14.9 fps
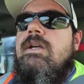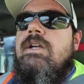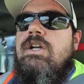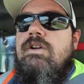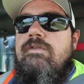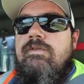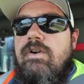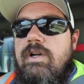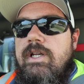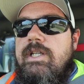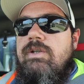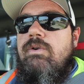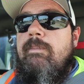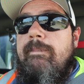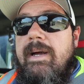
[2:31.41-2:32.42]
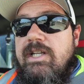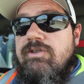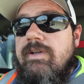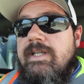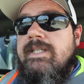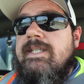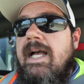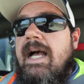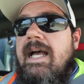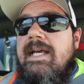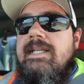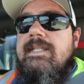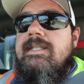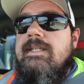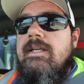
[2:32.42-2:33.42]
converted to a metric
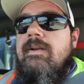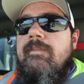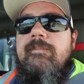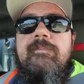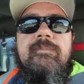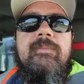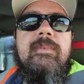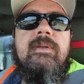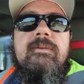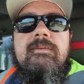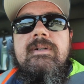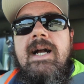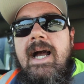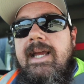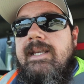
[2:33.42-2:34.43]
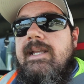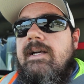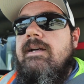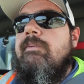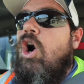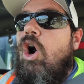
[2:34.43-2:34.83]
size, kinda.